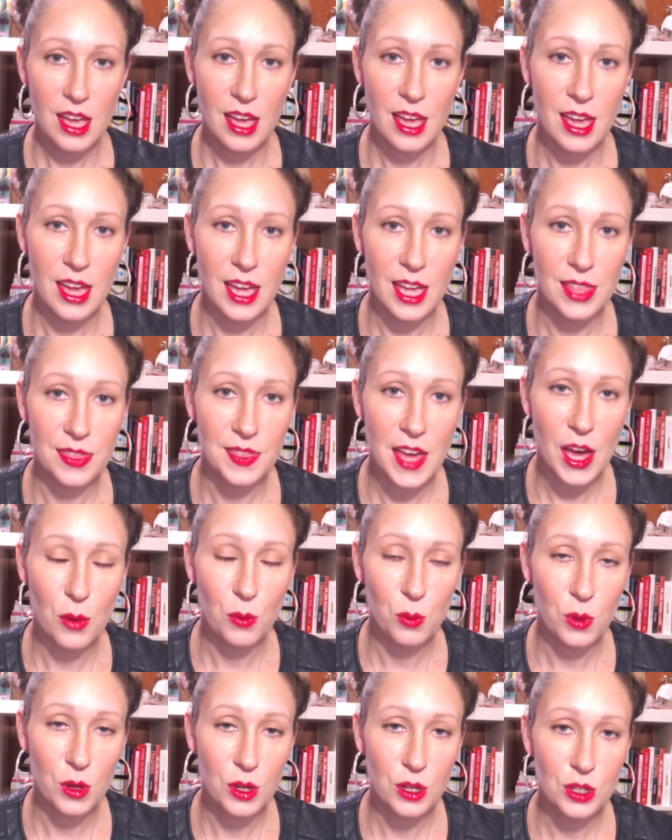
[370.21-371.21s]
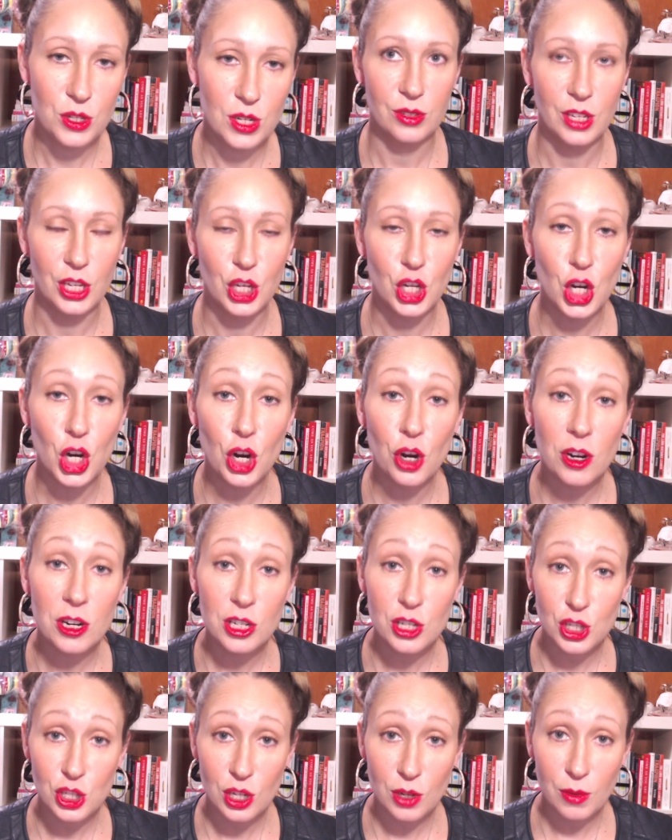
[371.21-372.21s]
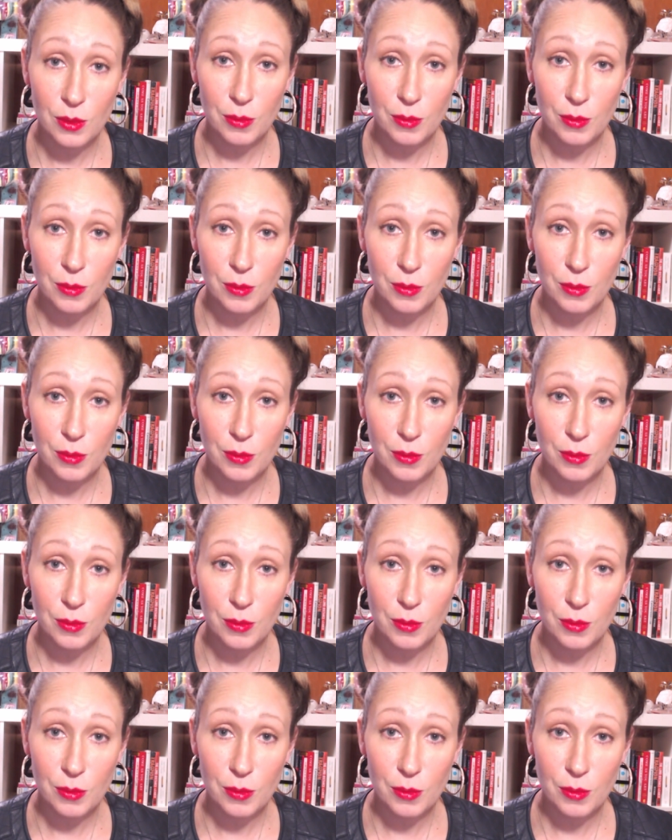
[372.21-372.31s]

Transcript: And that would encourage